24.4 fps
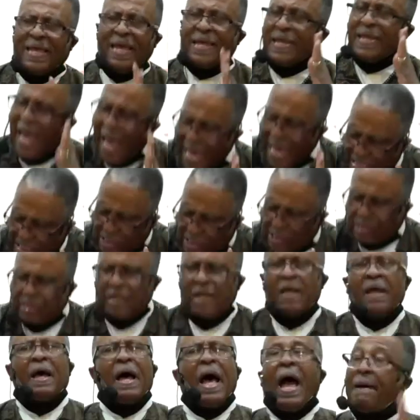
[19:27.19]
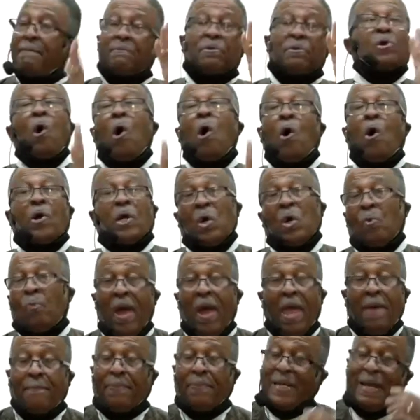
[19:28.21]
Yes, I'm going
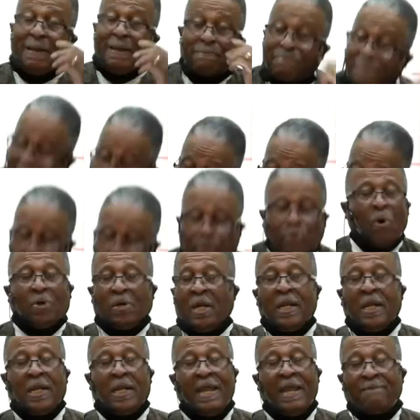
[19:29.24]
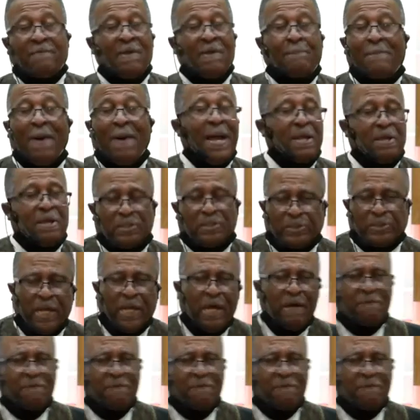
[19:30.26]
away, but I'm not going to leave you by yourself.